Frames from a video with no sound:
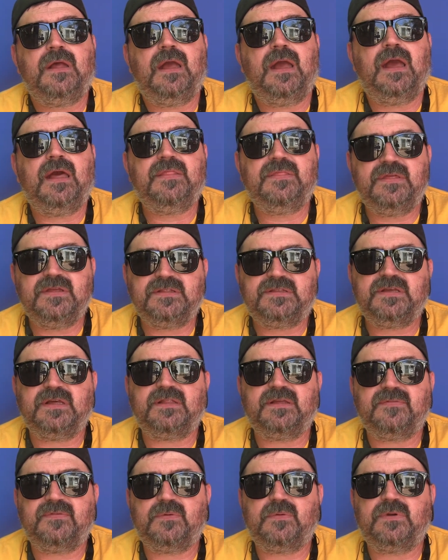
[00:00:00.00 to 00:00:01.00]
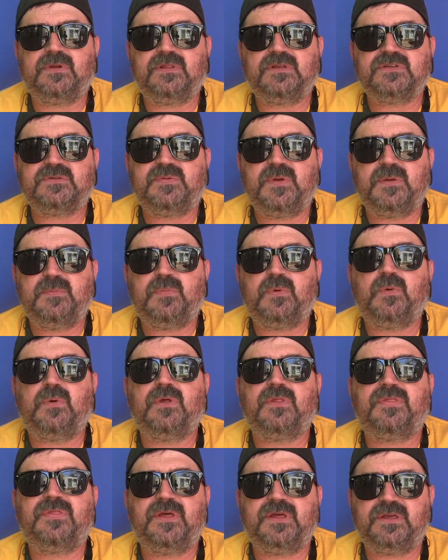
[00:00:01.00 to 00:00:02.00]
And then tell every one of those people,
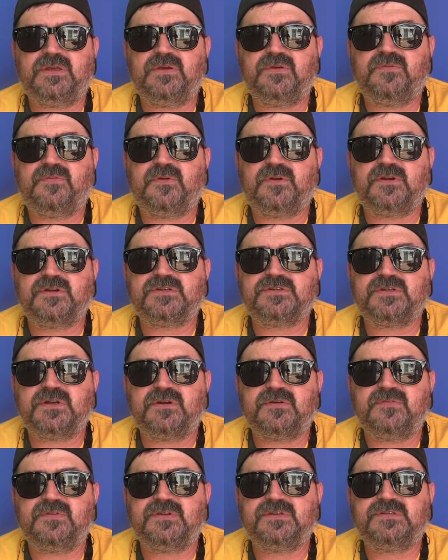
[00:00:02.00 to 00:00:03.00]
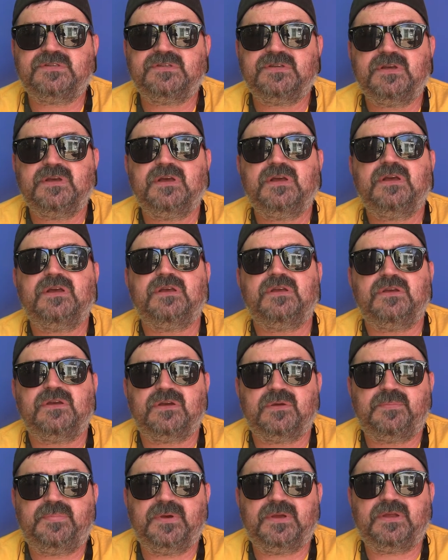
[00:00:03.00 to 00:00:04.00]
well, thank you for your service. You
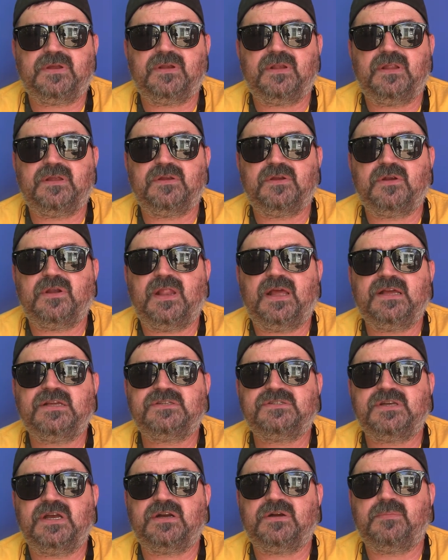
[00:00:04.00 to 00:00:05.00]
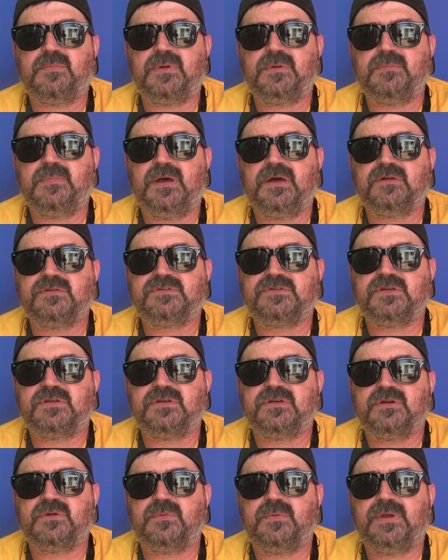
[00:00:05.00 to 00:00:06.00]
can pick your, your last check will be mailed to
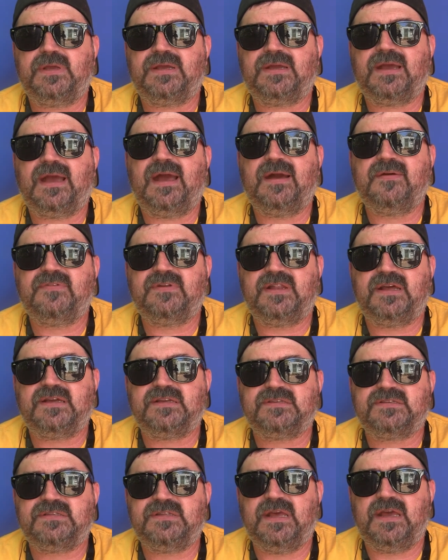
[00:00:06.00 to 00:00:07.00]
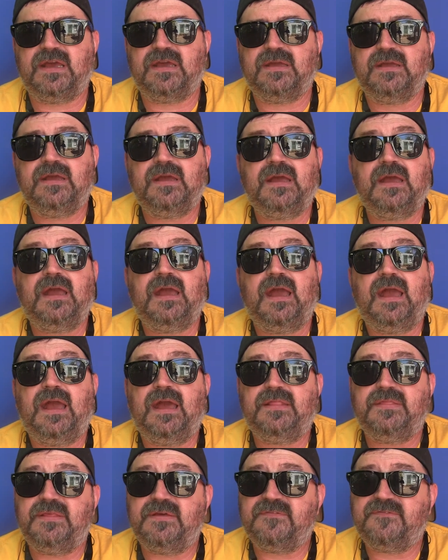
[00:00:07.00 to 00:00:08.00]
you in a week. Have a nice day
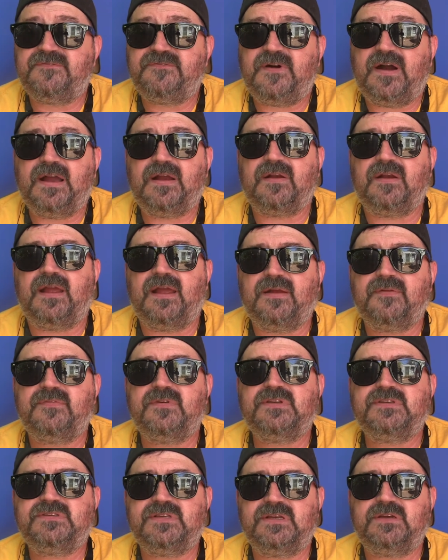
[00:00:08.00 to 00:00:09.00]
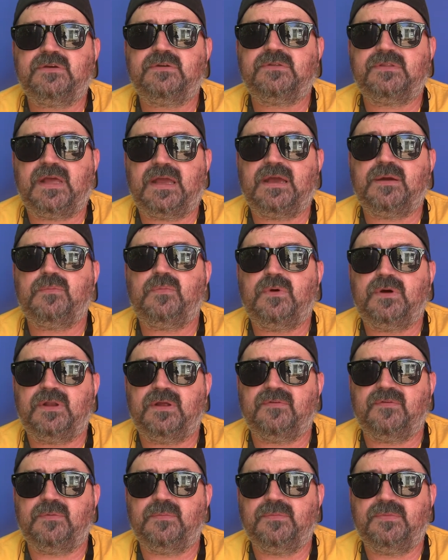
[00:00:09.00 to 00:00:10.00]
and then fire every single damn one
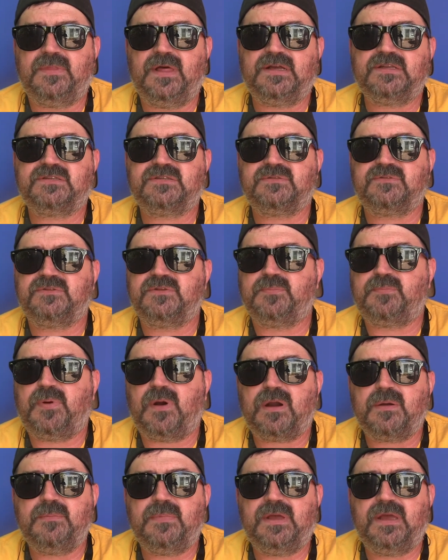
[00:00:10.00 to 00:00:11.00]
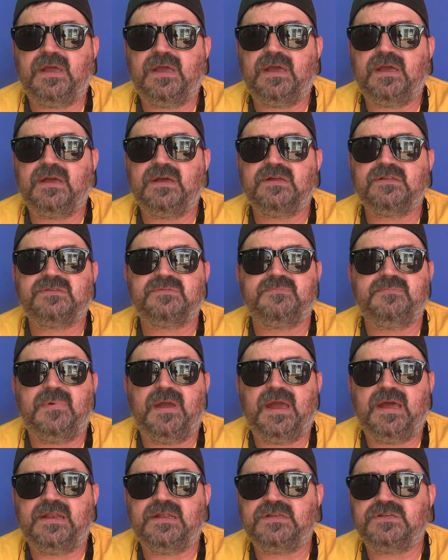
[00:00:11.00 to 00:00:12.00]
of them. That's department heads,
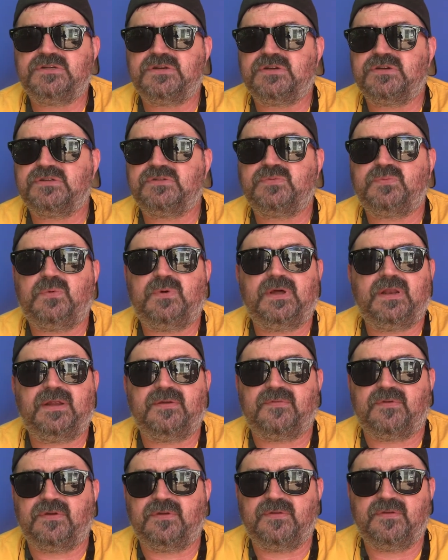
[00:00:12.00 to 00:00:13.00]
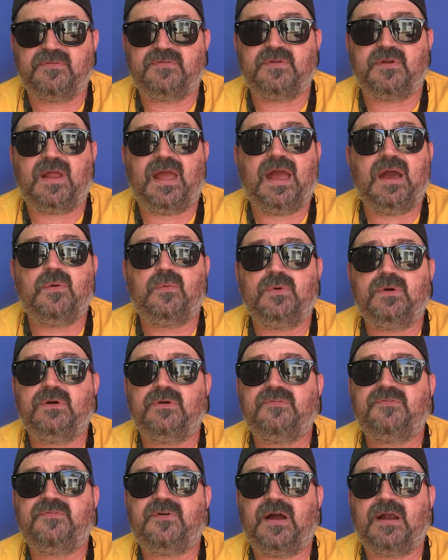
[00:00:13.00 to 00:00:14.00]
managers, whatever. If they're at
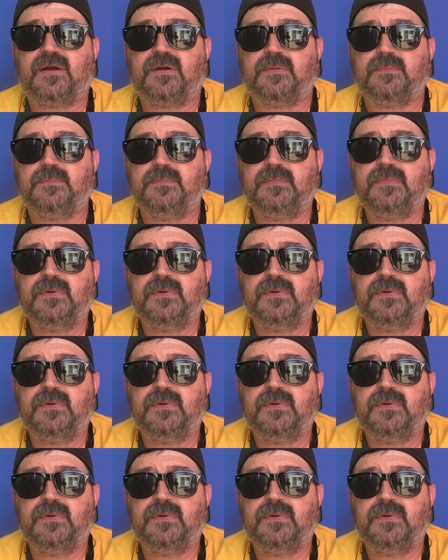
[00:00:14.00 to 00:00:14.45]
will, fire them.